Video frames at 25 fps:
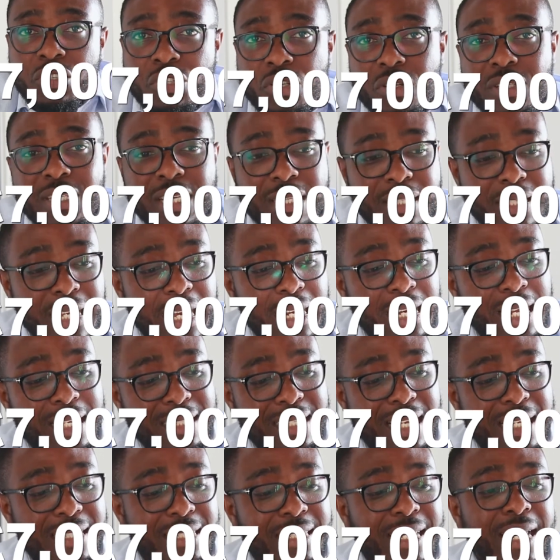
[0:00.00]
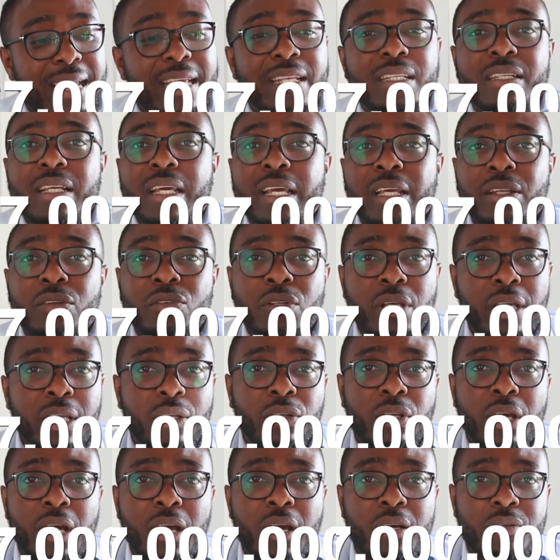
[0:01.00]
just exactly as I say
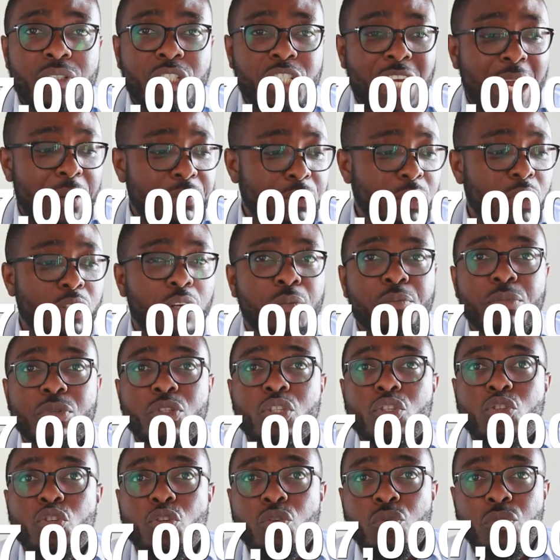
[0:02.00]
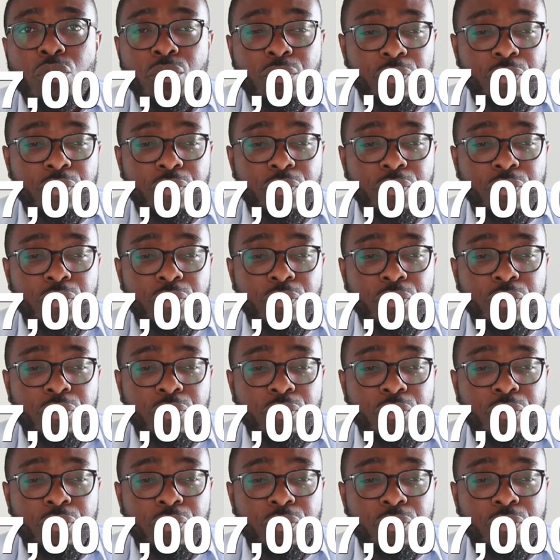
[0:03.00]
in chapter number 2.